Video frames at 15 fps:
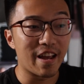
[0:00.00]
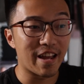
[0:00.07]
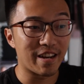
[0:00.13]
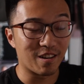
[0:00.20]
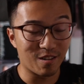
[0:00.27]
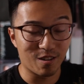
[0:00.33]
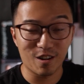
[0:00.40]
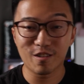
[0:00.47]
and
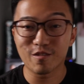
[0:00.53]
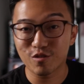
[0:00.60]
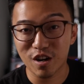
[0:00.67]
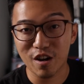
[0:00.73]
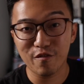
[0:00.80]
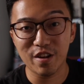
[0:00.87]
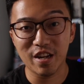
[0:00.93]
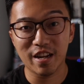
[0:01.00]
a lot of
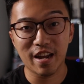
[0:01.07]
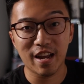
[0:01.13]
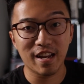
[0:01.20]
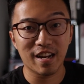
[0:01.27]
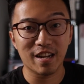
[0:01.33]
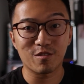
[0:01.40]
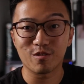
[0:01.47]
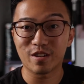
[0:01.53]
traffic
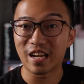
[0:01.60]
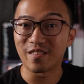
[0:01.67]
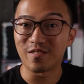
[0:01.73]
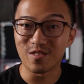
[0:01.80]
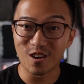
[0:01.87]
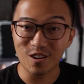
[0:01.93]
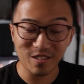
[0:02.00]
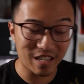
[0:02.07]
and I could get
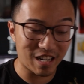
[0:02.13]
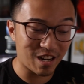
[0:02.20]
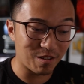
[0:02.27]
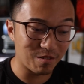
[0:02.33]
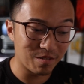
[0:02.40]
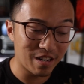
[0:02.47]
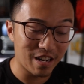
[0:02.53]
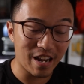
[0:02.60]
knocked down,